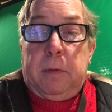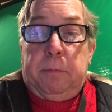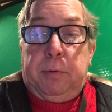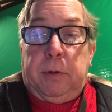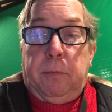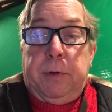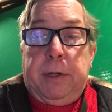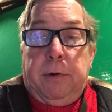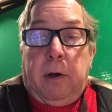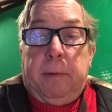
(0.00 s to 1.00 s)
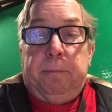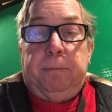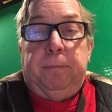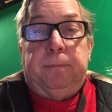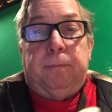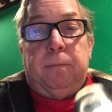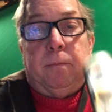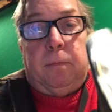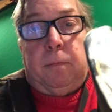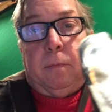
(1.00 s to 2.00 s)
put the reed on.
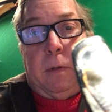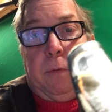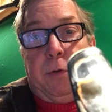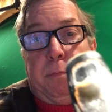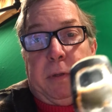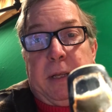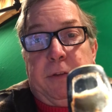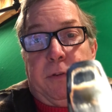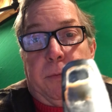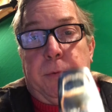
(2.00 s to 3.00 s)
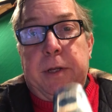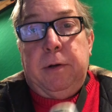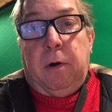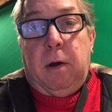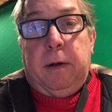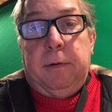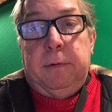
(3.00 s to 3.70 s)
When you place the reed on,